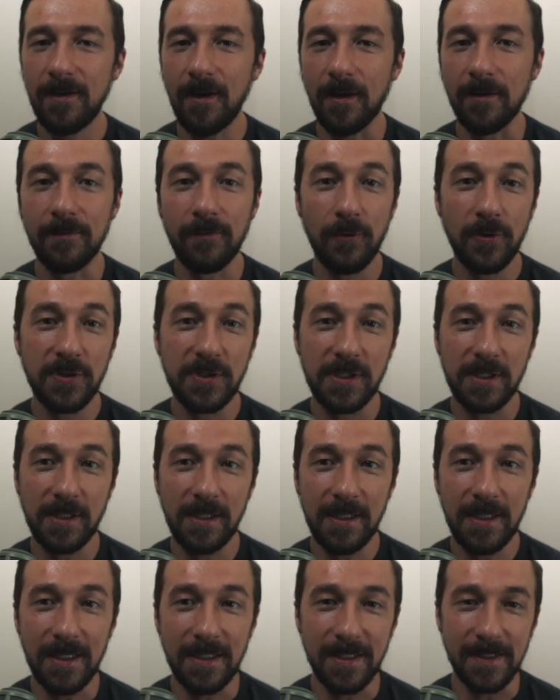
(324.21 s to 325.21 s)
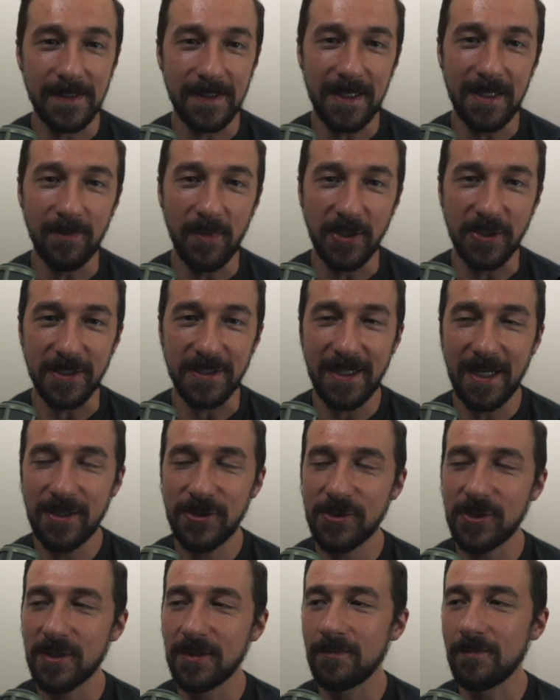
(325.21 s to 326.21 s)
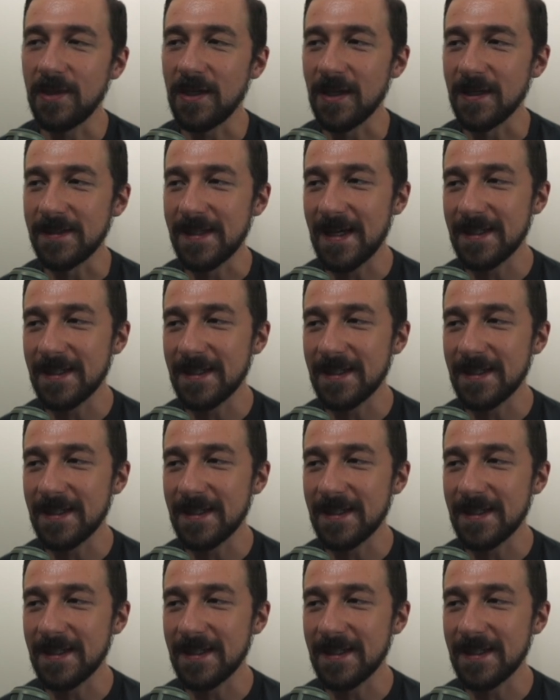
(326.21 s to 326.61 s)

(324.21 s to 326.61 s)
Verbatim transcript: Unfortunately, it doesn't get much attention because,